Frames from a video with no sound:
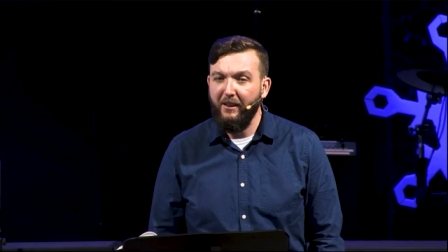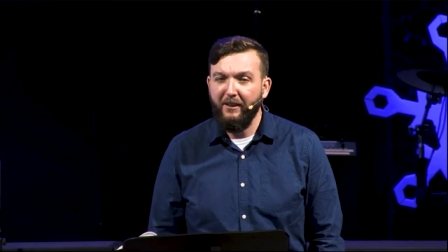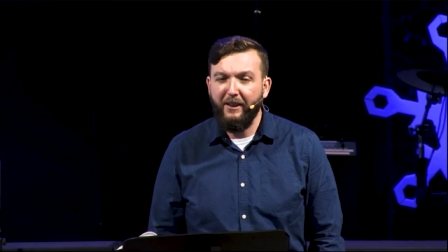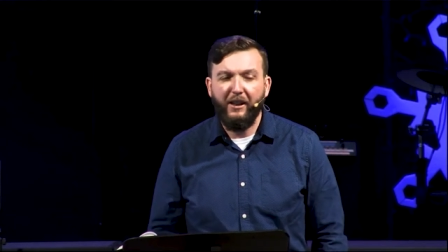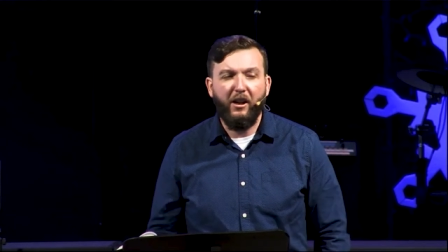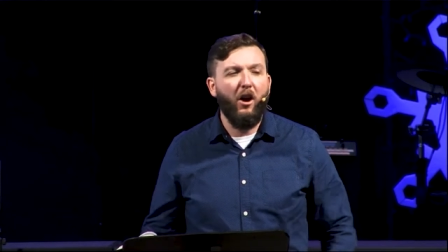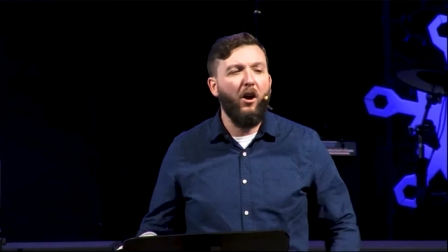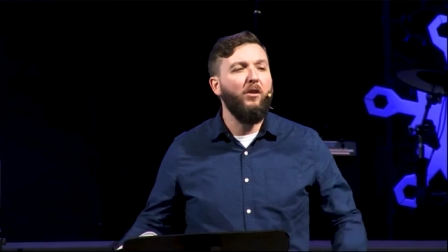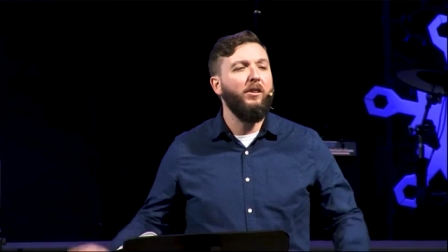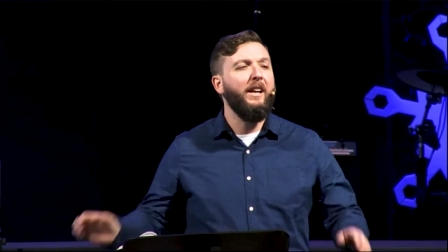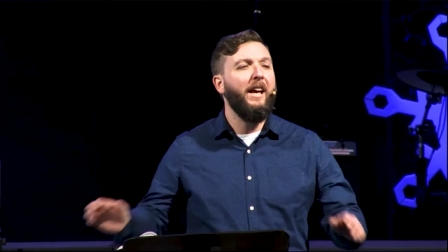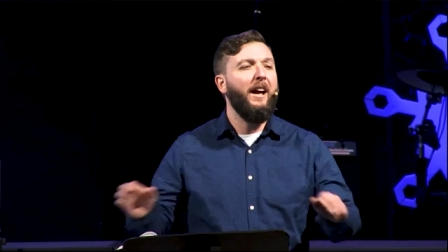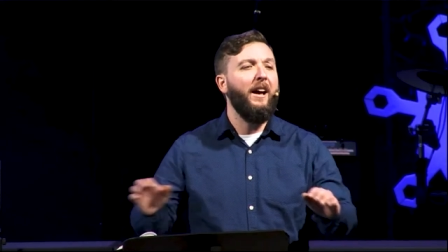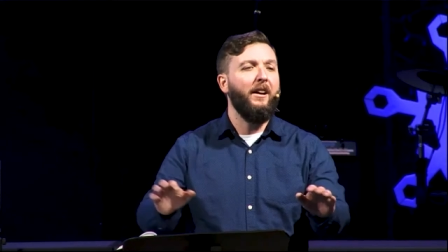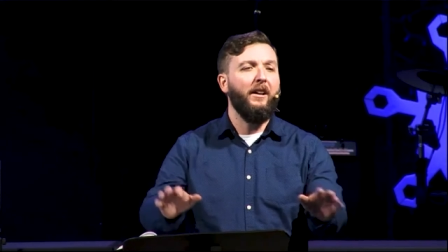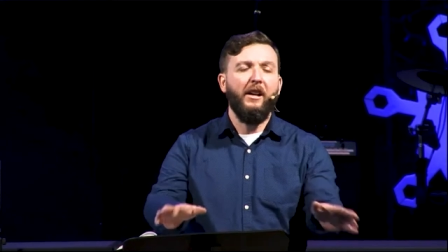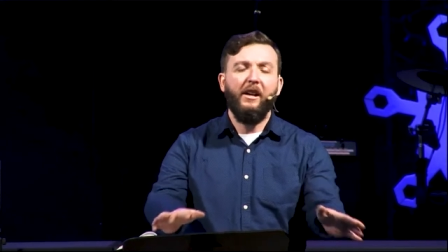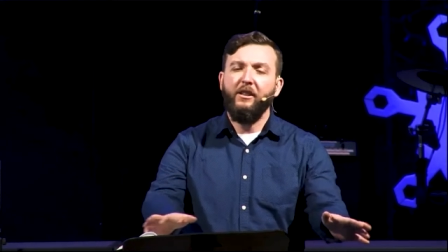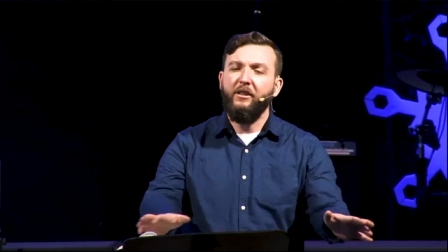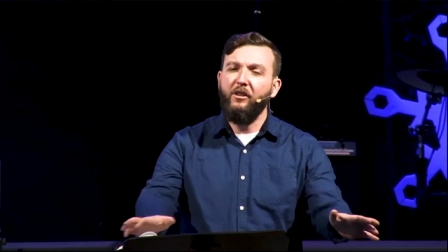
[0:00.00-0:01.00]
Like, oh
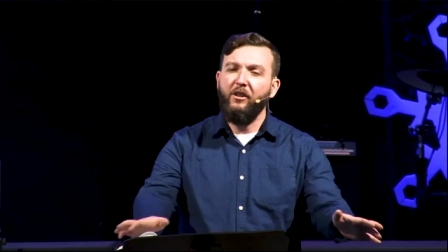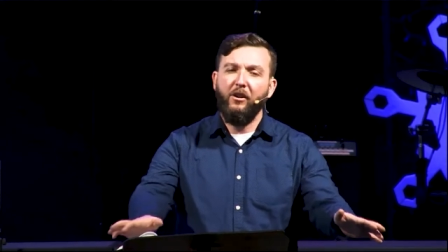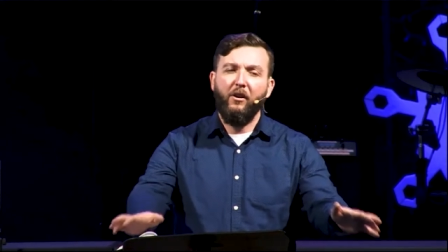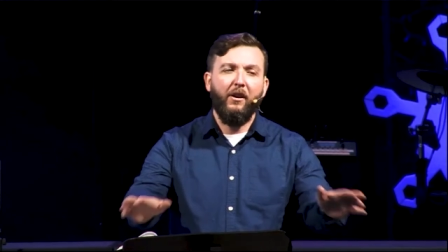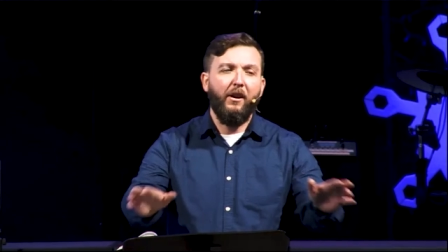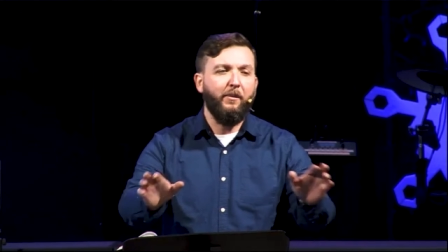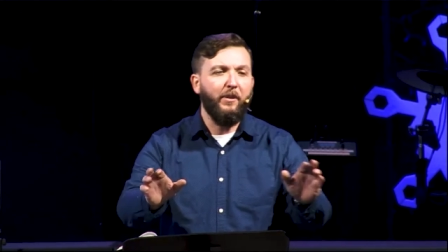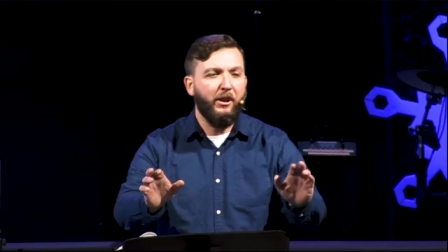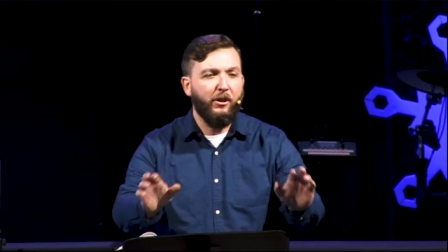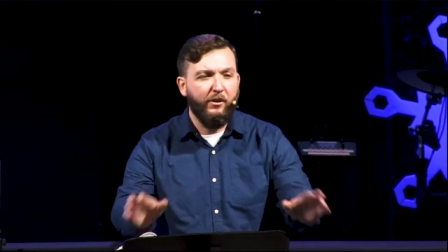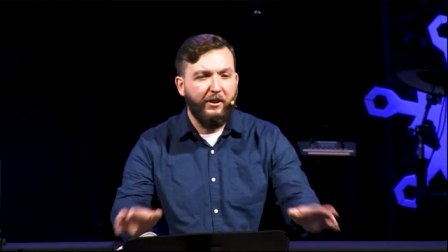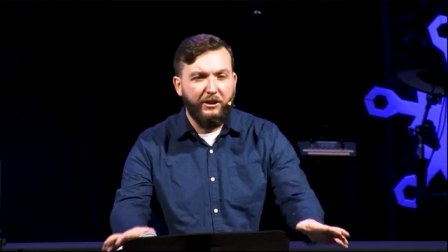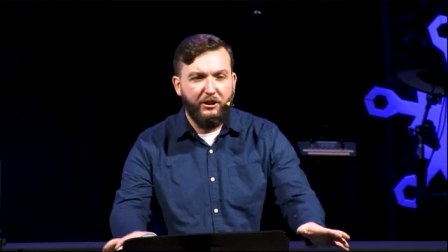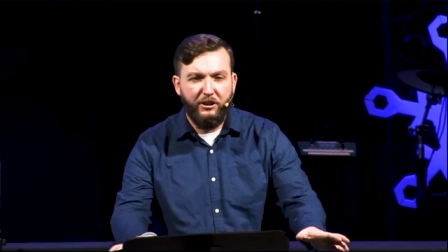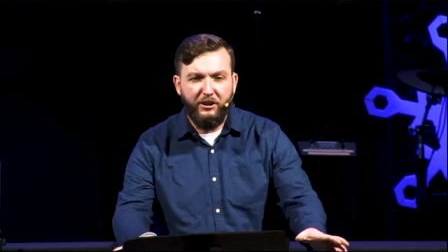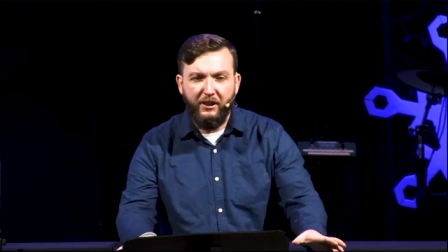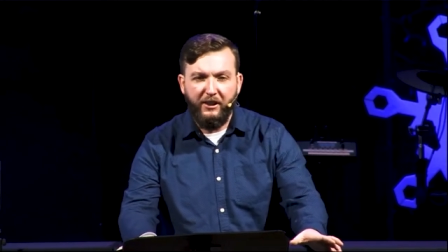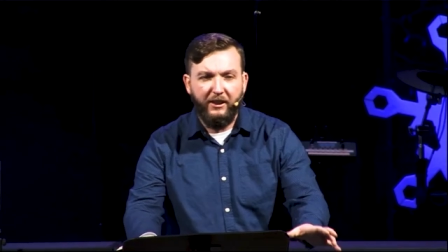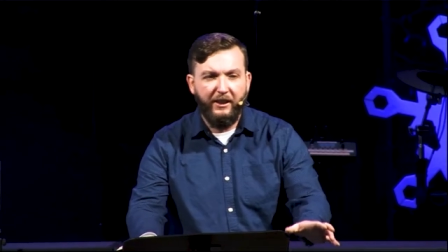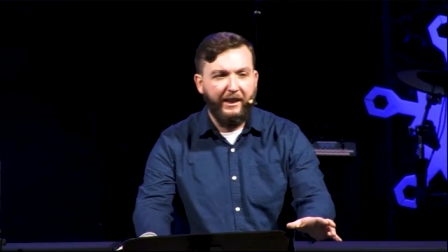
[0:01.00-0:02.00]
yeah, no, no, I'm a
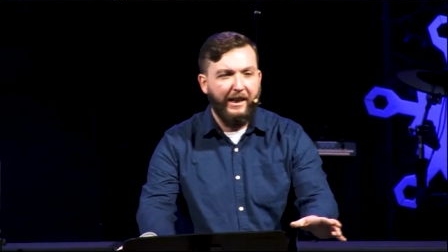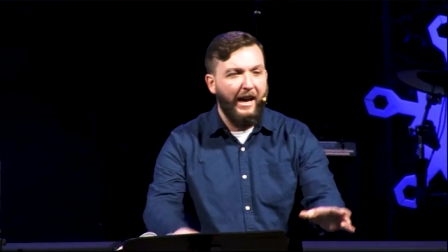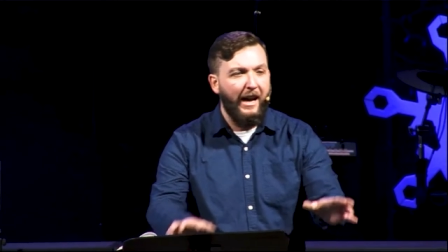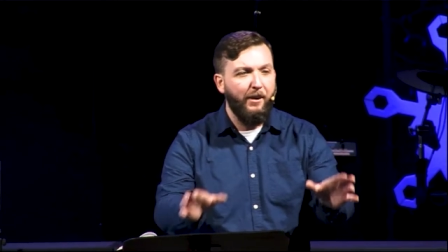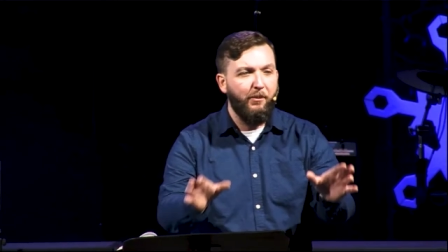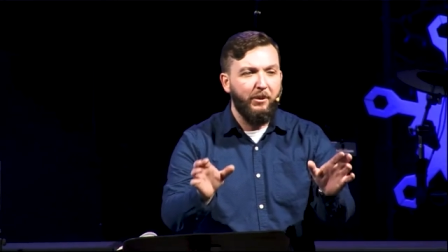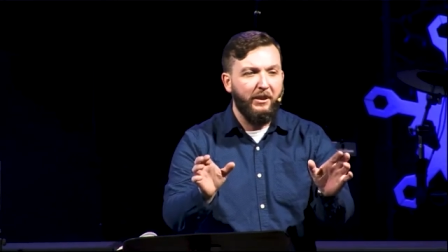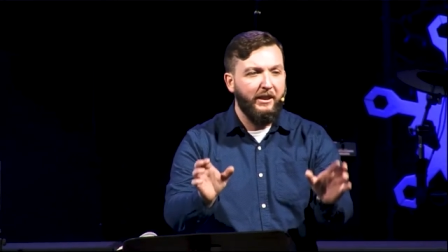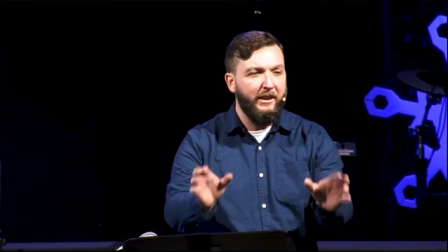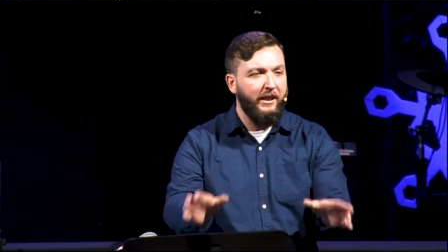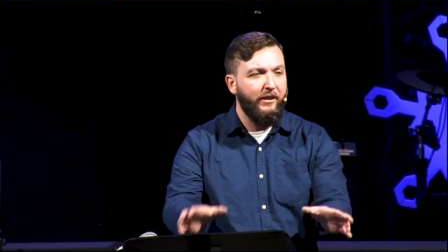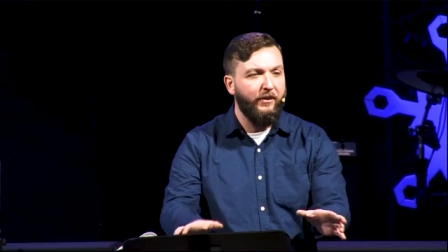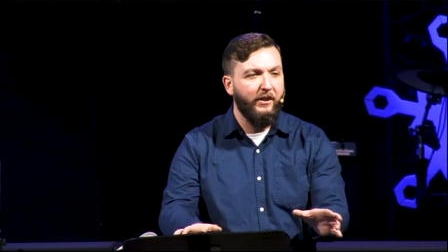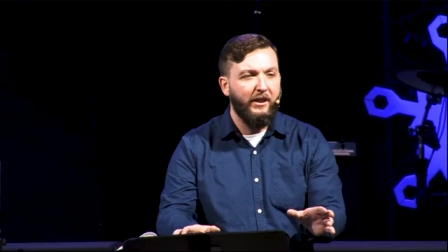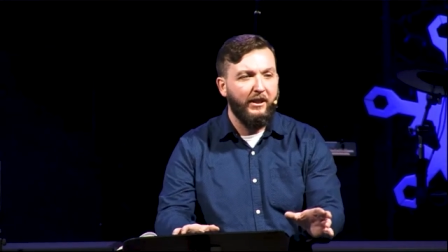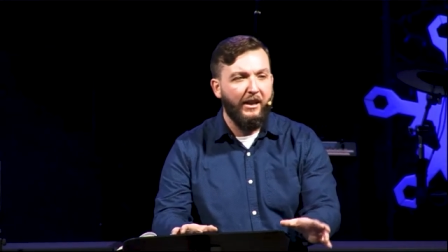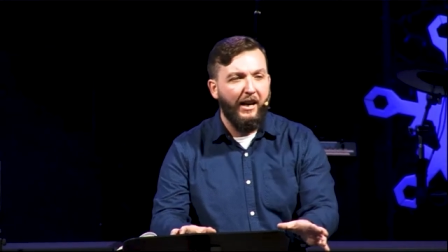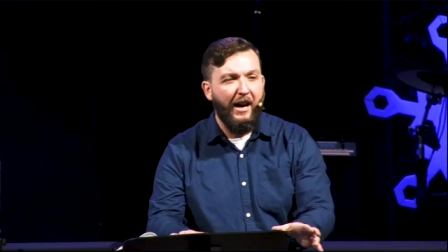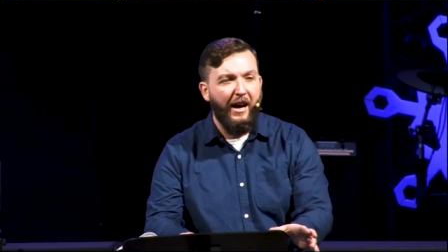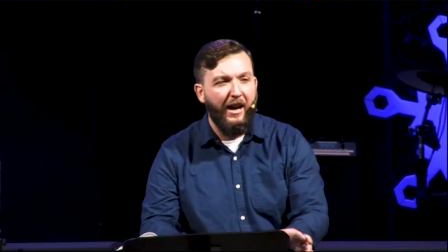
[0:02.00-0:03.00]
Christian. Like, I believe
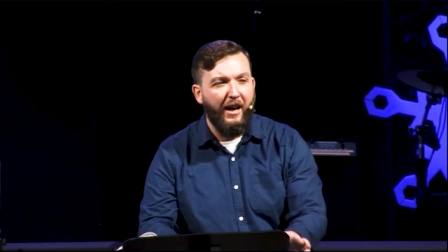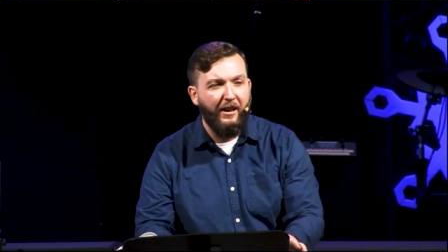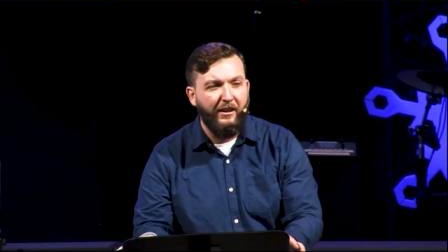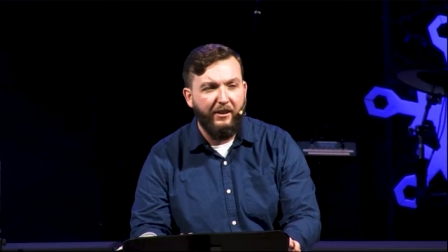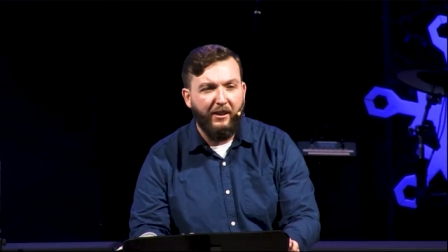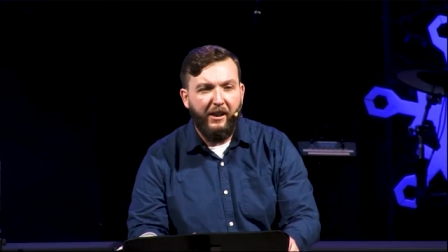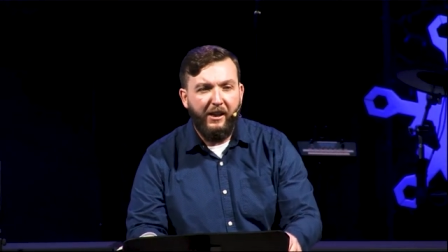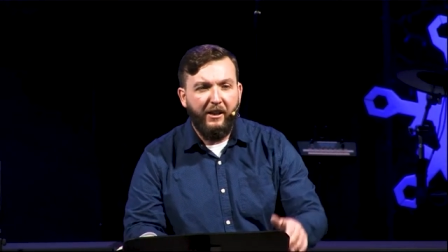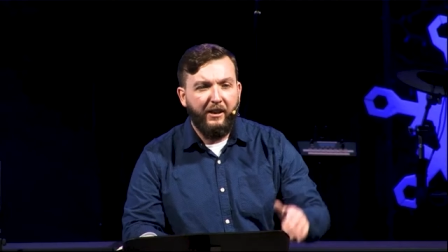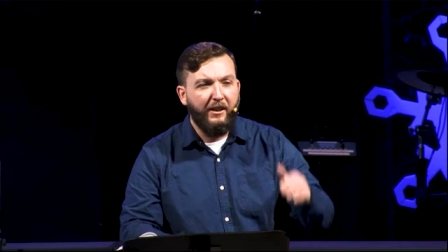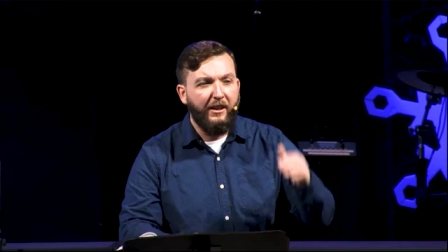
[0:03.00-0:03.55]
in God.